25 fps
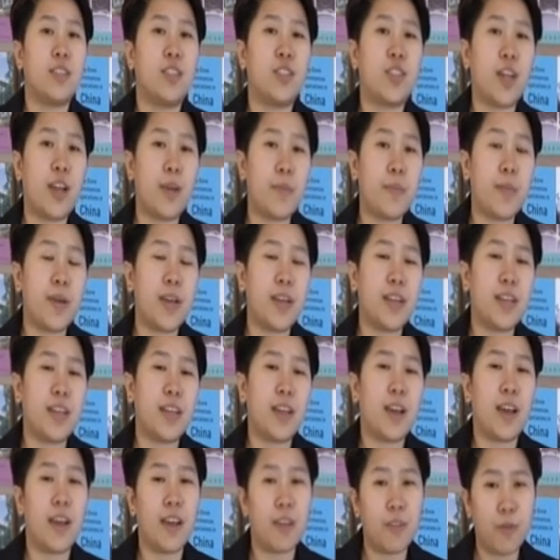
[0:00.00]
Chairman
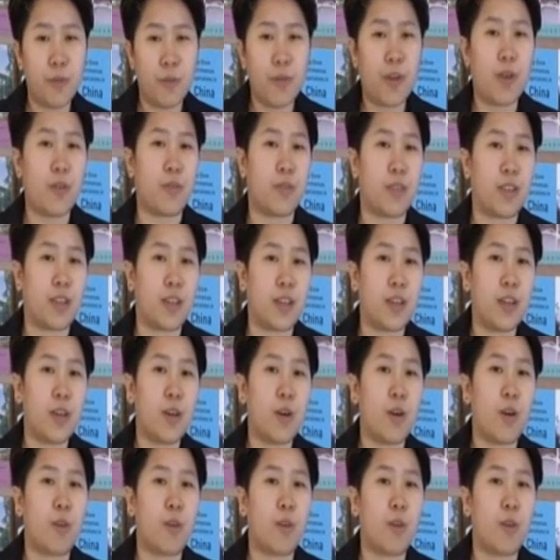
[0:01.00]
and Founder